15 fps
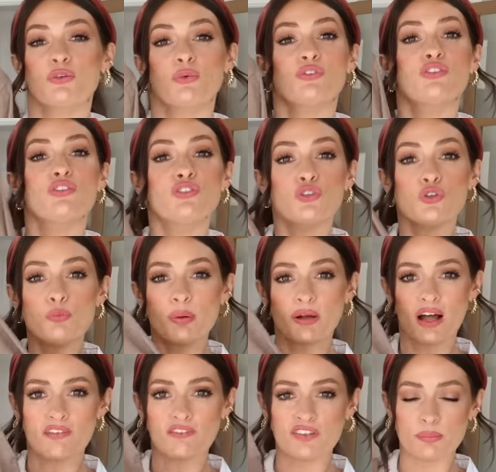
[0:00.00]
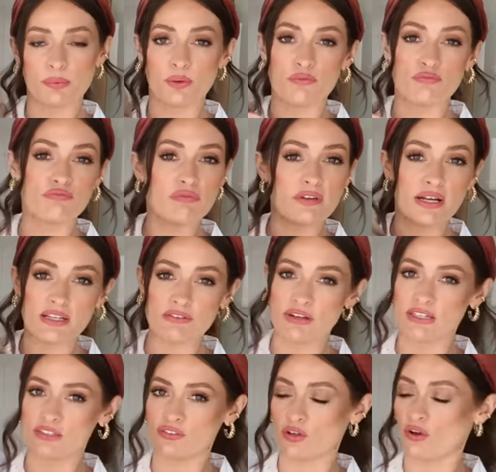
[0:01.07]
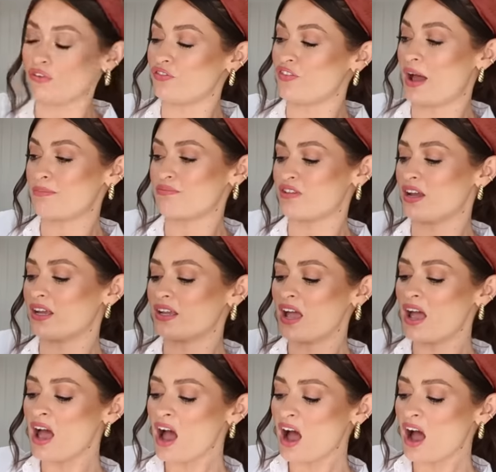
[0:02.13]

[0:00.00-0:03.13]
so it's super comfortable, really, really soft fabric.